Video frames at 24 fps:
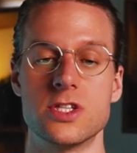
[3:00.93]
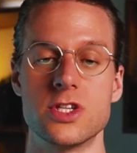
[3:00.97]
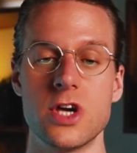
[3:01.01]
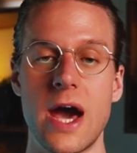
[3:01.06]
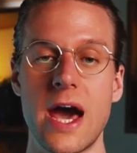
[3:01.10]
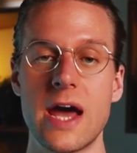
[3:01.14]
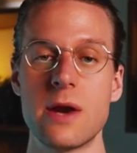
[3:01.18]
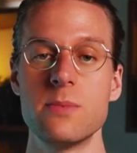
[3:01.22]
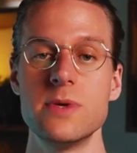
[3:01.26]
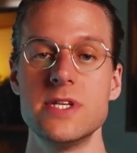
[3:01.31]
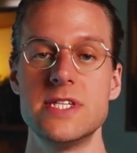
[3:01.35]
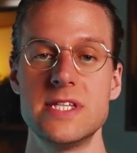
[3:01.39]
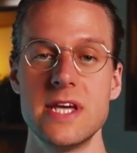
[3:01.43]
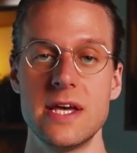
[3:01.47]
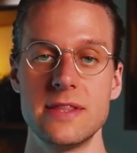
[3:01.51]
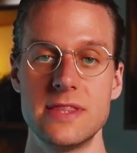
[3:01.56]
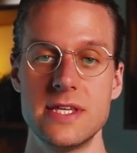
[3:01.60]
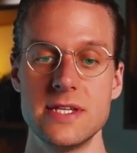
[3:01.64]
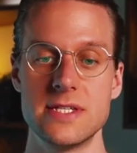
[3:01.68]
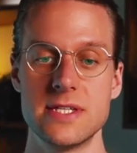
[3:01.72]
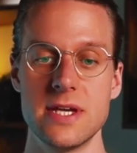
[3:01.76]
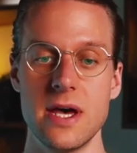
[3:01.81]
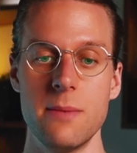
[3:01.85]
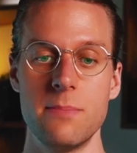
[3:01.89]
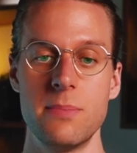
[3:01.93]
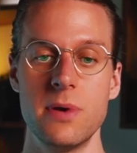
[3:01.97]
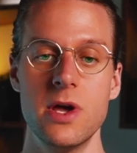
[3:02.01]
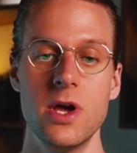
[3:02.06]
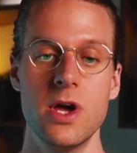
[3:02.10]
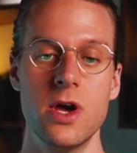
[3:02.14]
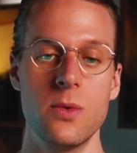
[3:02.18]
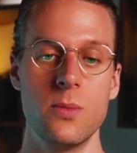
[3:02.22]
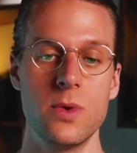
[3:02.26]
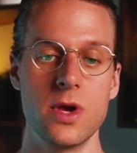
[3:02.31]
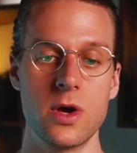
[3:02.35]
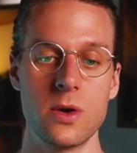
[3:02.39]
so how do we set this up?
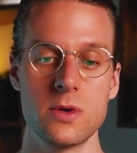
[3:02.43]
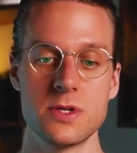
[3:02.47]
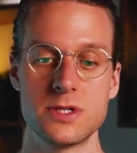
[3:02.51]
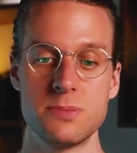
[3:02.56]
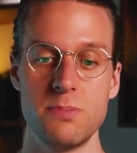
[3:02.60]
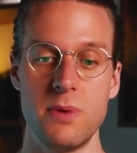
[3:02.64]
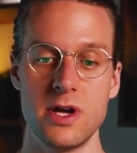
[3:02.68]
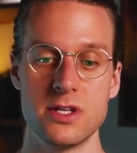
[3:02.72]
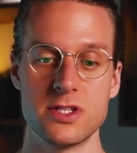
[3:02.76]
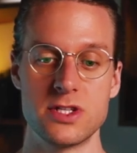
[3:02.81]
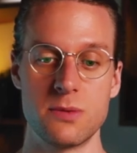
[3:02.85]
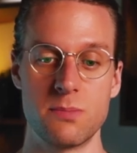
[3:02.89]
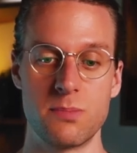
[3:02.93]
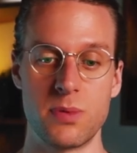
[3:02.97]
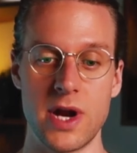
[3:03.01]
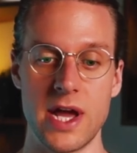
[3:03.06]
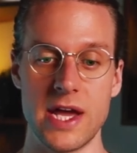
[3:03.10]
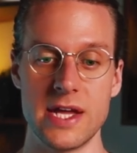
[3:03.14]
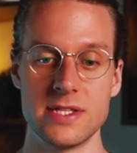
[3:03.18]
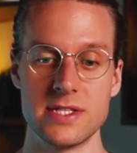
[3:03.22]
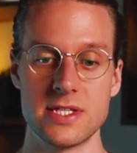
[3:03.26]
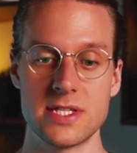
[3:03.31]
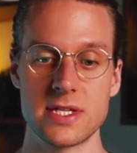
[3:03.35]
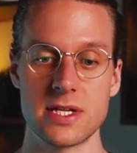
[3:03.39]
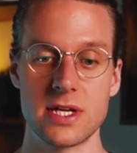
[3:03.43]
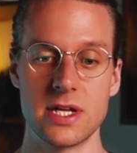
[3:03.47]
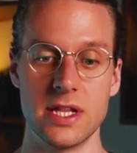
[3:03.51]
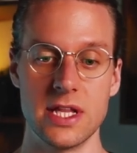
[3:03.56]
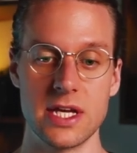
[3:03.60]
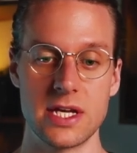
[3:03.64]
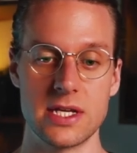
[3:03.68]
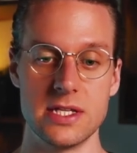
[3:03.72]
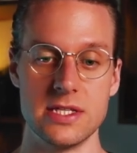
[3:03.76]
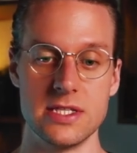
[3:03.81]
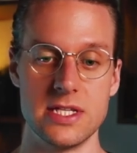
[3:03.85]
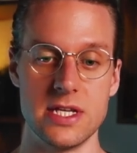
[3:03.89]
We go to sponsored brands,
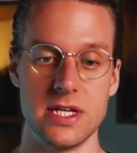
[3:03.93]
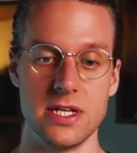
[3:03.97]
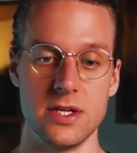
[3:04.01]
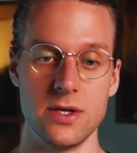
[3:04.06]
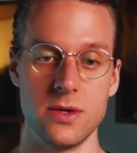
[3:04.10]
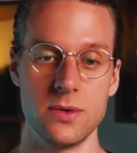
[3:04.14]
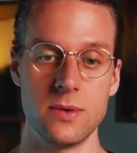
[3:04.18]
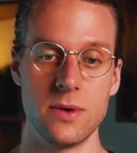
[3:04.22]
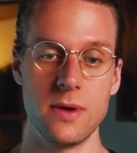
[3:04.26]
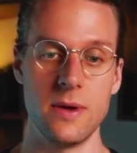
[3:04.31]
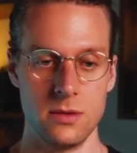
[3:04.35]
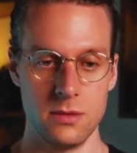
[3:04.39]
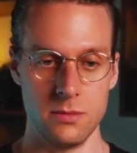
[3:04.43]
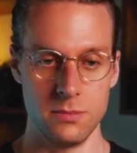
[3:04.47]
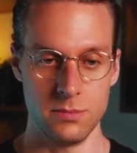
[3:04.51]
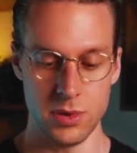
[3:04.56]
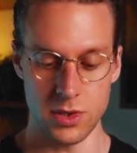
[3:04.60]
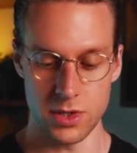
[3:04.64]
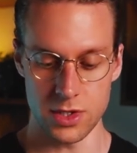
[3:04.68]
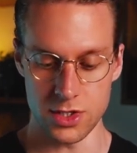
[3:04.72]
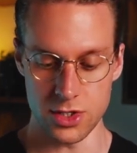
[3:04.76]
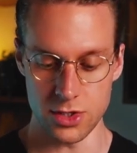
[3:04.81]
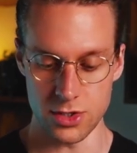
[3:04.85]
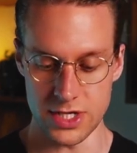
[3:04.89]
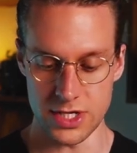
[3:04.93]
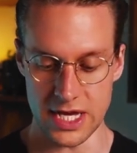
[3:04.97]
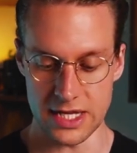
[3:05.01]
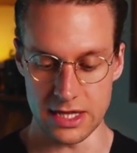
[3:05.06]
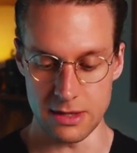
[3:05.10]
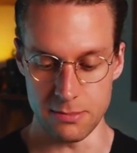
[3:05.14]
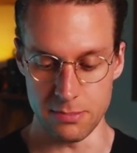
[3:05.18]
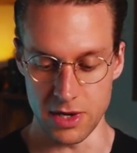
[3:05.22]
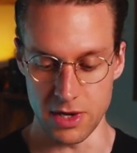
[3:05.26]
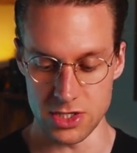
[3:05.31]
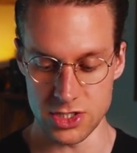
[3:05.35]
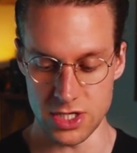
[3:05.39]
click continue. Put in your
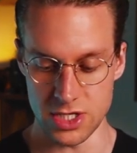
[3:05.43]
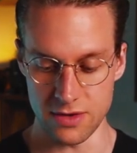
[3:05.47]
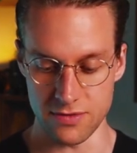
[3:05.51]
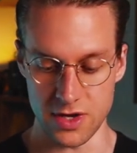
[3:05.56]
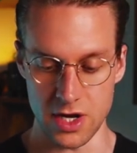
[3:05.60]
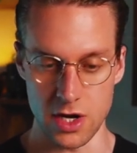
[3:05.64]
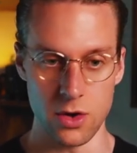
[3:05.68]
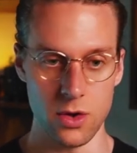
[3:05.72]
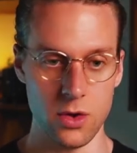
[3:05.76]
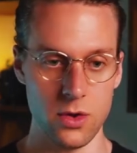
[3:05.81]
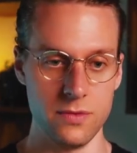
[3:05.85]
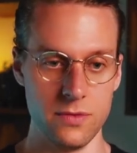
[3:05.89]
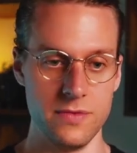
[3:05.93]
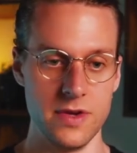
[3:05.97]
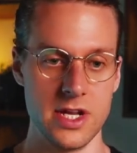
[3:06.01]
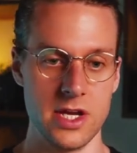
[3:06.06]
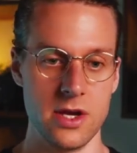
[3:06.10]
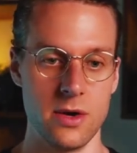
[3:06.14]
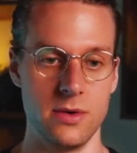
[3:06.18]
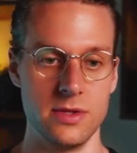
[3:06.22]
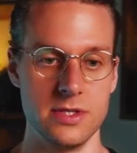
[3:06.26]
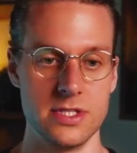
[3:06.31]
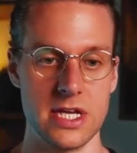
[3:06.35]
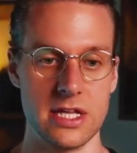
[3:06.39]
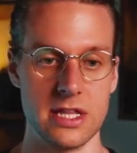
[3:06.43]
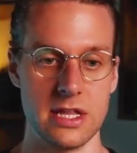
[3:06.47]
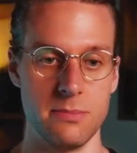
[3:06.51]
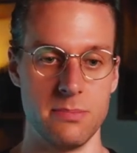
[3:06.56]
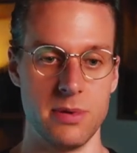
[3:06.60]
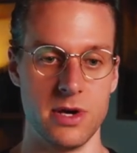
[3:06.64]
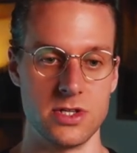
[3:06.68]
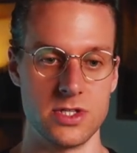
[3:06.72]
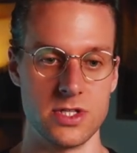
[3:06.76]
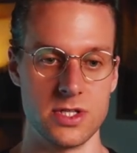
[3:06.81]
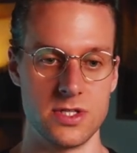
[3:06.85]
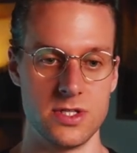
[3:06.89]
daily budget. I've got a whole video on daily
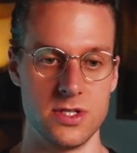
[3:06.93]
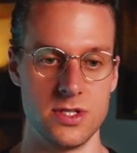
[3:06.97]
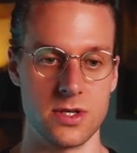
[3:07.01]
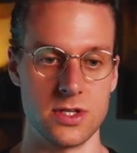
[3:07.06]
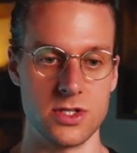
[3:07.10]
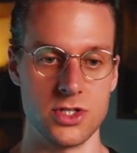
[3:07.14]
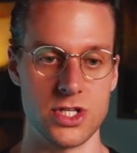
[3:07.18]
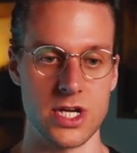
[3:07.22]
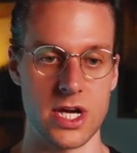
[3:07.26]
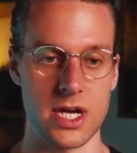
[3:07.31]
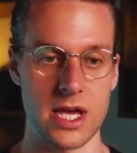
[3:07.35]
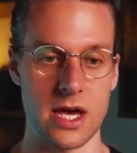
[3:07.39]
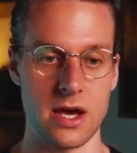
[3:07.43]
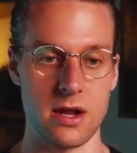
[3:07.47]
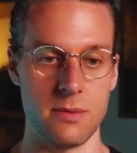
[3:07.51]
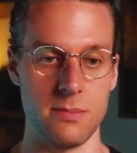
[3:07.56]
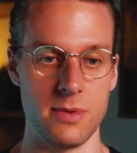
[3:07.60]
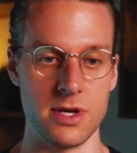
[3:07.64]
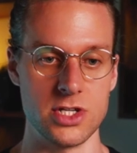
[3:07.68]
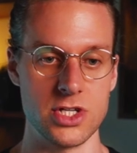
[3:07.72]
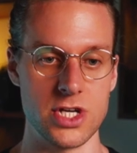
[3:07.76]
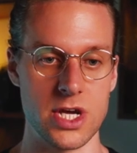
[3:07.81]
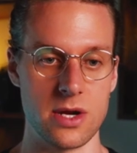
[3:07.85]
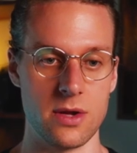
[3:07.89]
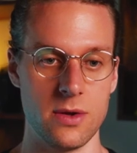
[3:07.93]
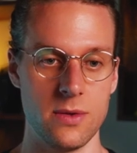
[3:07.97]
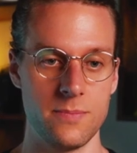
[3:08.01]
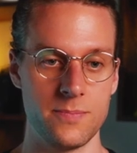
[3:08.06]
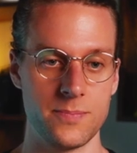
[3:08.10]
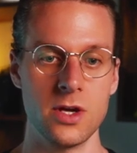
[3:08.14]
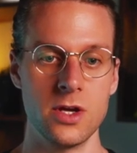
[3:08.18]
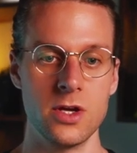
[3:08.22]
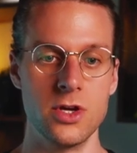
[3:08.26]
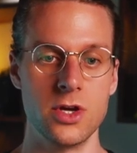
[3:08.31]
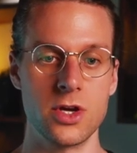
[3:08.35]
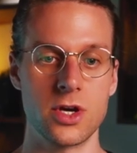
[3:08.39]
budgets you can check out on my
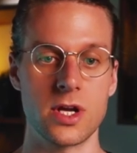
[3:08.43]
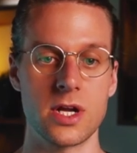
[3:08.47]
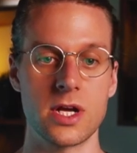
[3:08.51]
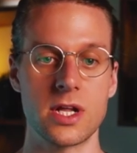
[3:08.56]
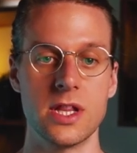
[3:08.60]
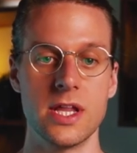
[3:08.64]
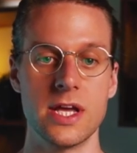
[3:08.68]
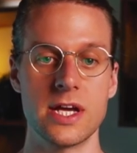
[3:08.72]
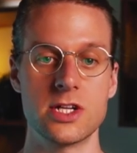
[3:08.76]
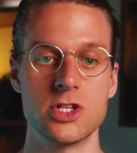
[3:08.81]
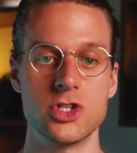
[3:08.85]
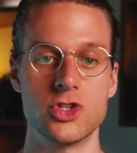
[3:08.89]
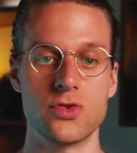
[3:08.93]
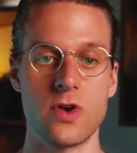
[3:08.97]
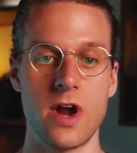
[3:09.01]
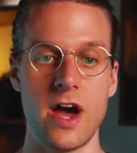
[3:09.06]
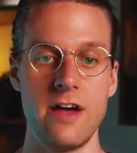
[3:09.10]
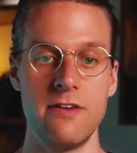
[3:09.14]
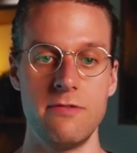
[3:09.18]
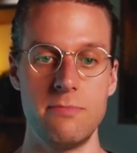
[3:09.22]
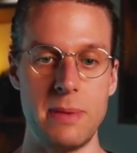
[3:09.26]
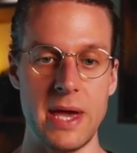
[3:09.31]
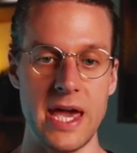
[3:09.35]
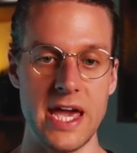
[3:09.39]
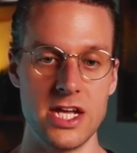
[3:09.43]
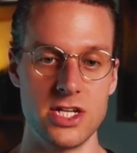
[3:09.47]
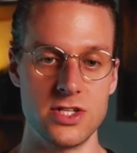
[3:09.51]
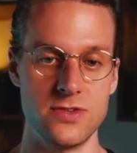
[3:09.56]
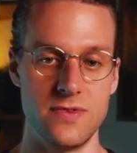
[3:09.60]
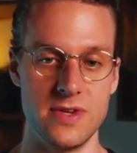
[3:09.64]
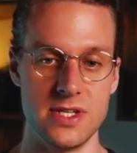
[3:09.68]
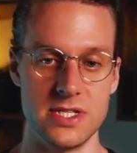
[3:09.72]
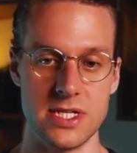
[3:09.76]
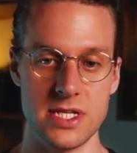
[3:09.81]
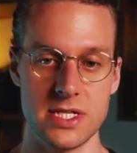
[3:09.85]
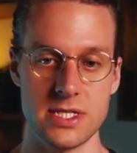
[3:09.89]
channel. You're gonna click drive page
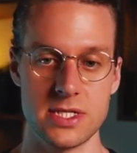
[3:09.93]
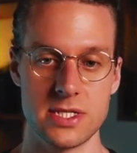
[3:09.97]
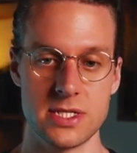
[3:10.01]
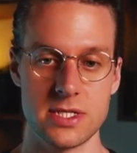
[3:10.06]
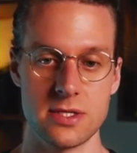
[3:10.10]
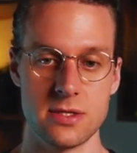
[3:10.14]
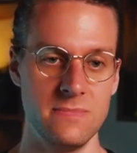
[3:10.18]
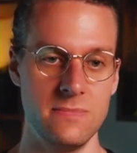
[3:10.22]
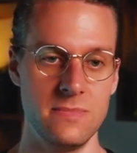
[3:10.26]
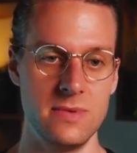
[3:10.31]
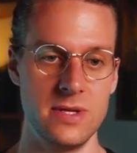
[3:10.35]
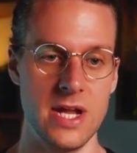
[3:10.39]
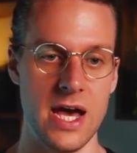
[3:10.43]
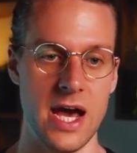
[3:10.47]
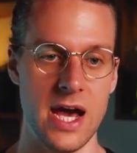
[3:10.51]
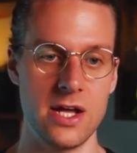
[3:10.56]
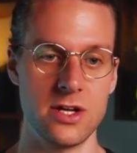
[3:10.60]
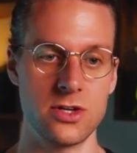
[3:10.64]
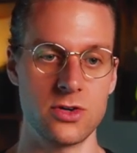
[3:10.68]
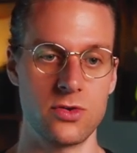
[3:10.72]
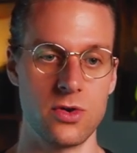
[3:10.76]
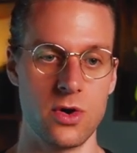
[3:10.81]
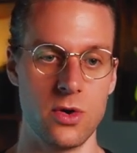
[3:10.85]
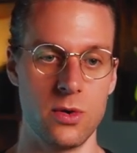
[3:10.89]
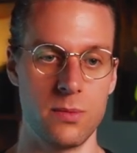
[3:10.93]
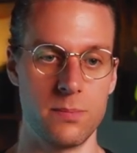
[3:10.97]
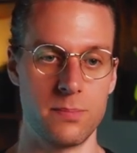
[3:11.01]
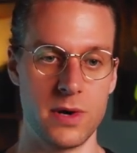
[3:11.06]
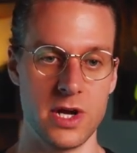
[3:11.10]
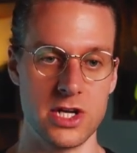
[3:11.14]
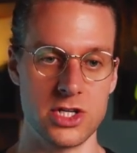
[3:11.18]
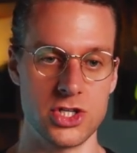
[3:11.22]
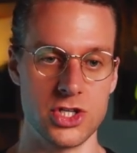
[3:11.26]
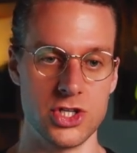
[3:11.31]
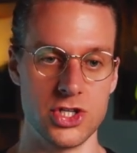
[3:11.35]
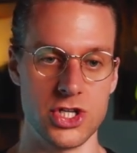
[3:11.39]
visits, not grow
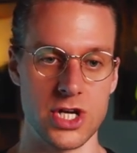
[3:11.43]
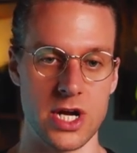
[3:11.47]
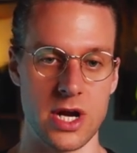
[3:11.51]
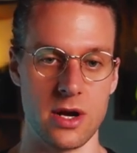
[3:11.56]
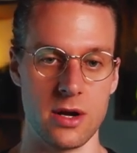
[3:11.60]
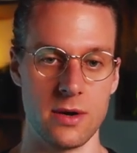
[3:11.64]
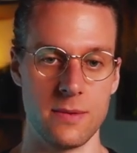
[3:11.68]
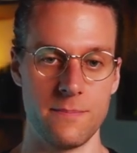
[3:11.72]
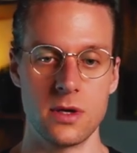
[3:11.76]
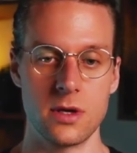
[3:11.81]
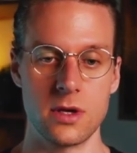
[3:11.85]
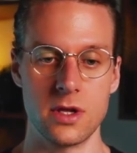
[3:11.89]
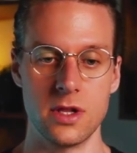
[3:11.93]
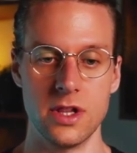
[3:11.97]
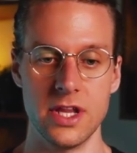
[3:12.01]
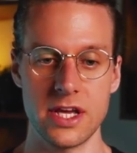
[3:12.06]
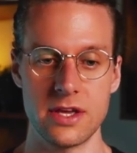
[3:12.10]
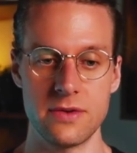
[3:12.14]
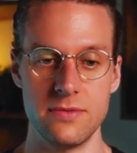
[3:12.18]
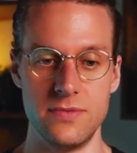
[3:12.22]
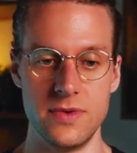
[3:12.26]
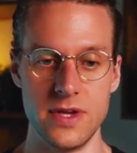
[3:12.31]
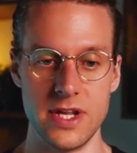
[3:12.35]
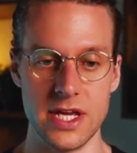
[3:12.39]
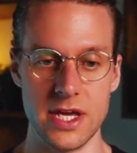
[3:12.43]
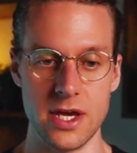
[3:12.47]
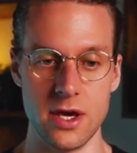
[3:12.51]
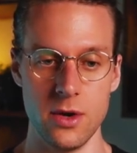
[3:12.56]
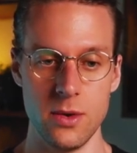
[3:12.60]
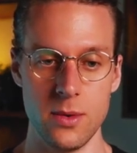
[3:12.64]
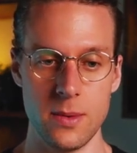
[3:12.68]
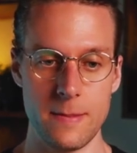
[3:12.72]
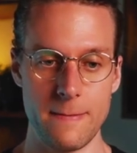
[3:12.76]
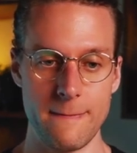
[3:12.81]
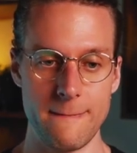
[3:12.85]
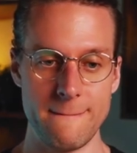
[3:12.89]
impression share. Click
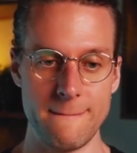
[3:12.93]
video.